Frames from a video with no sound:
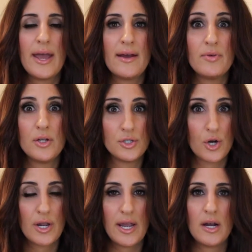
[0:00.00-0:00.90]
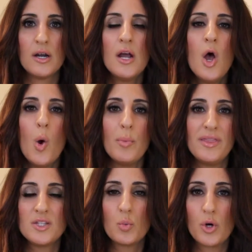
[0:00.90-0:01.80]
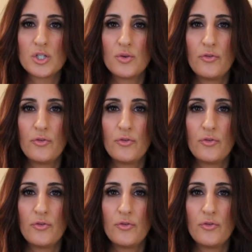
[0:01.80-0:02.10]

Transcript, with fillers: I have dark hair, but this works